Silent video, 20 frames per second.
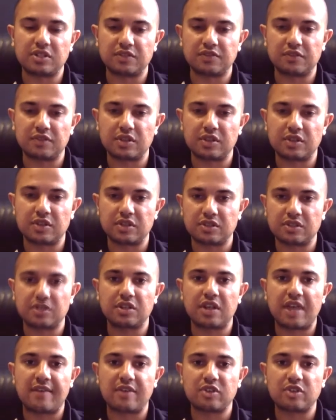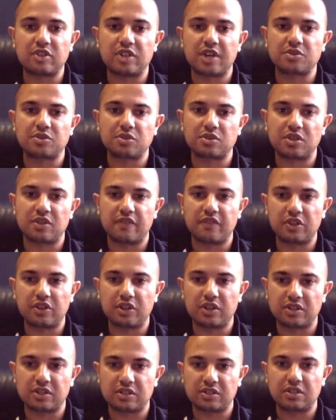for these for these
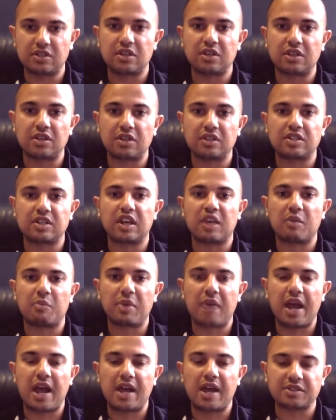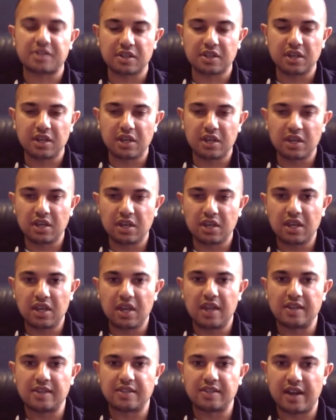advertisers and affiliates to, to get past
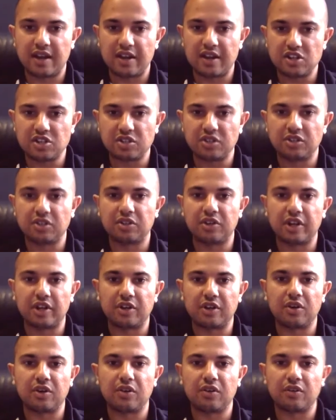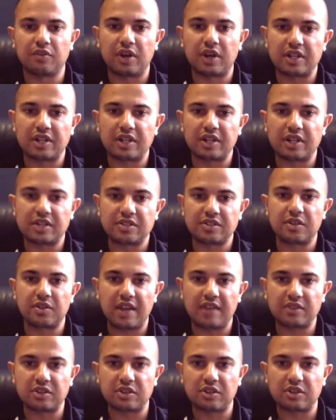it's that initial learning curve, right?
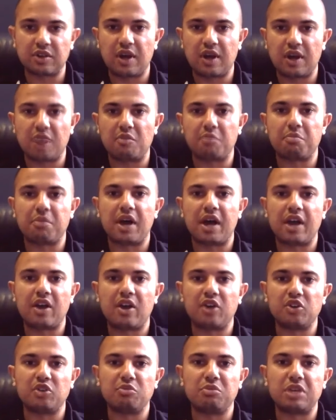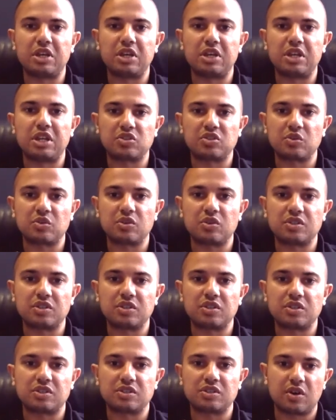So they have to go out and buy all the media
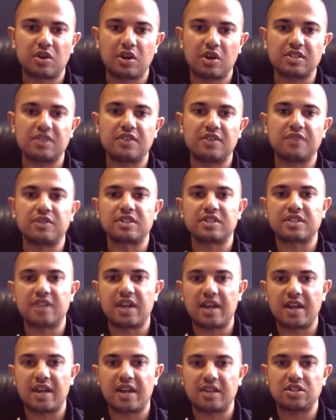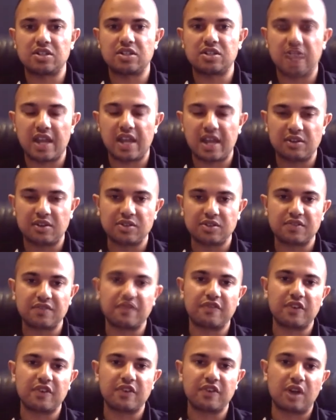sources across different sites and
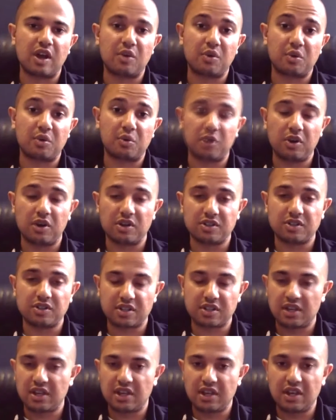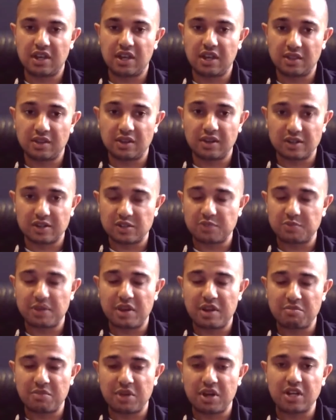channels and figure out what works. They're going
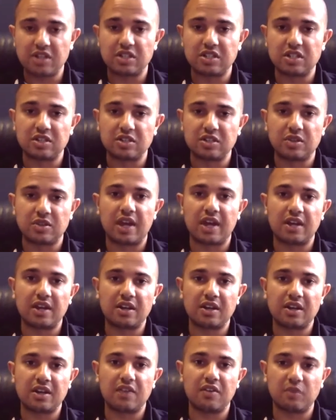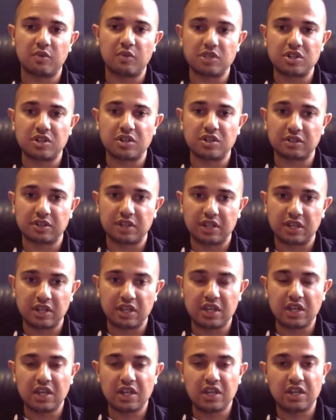to spend money to do that.
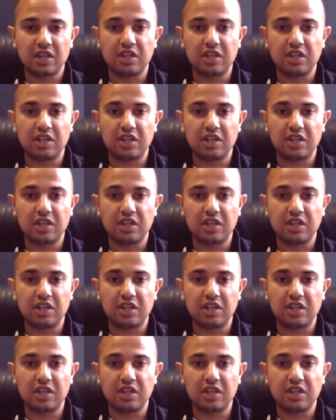Unfortunately,